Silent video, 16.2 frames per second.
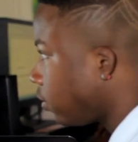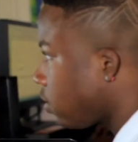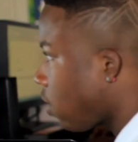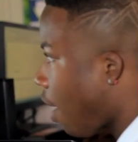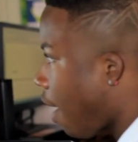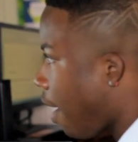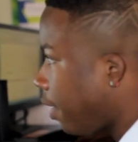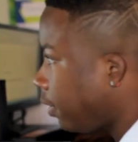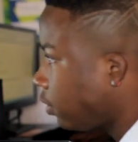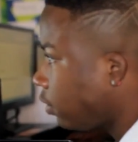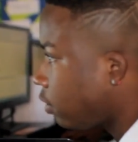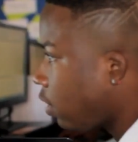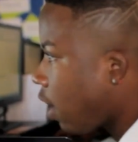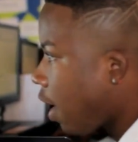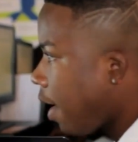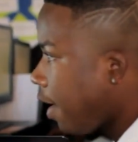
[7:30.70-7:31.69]
the bottom
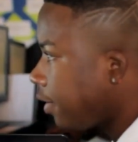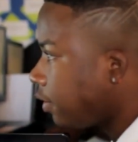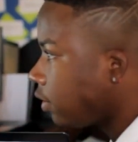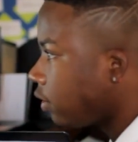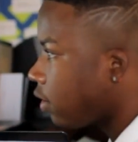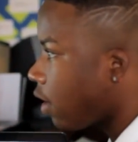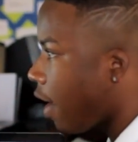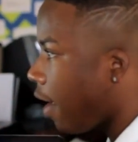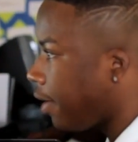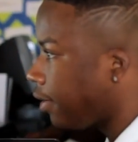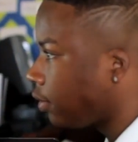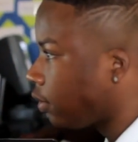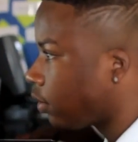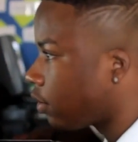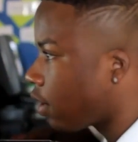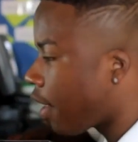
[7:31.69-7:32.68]
line was simple
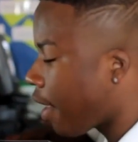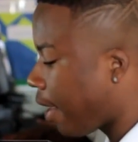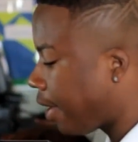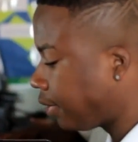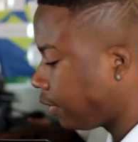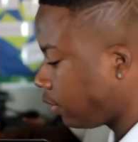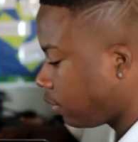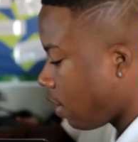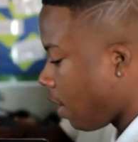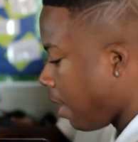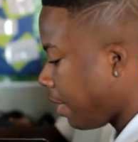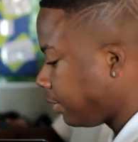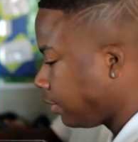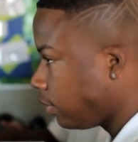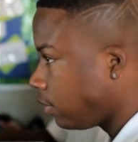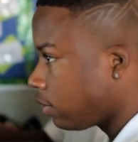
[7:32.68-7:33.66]
enough.
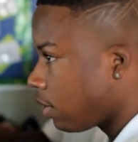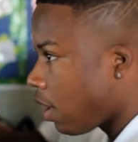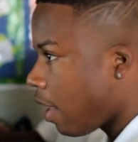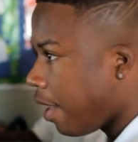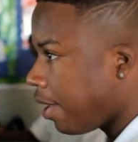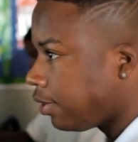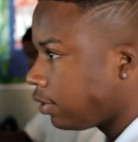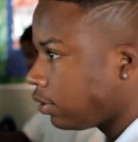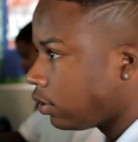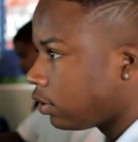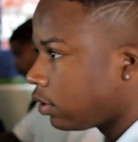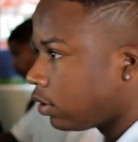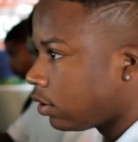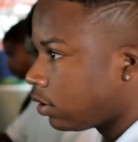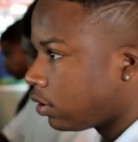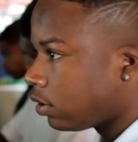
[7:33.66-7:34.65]
Would kids
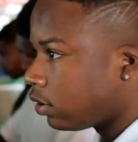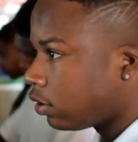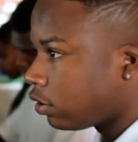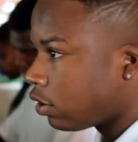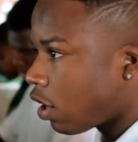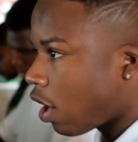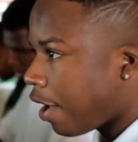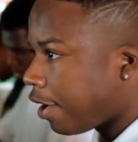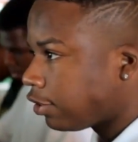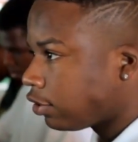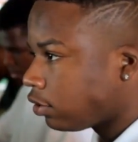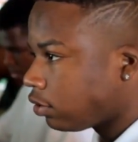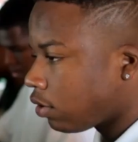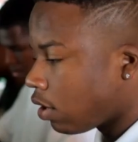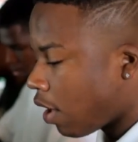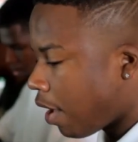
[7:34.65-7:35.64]
learn better?
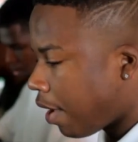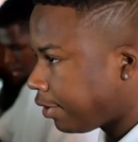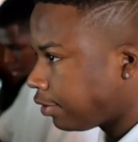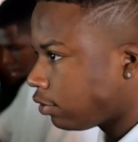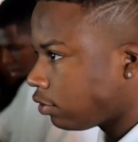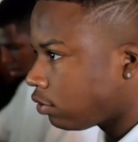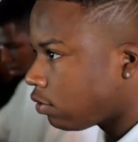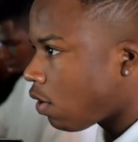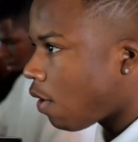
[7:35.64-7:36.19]
Would test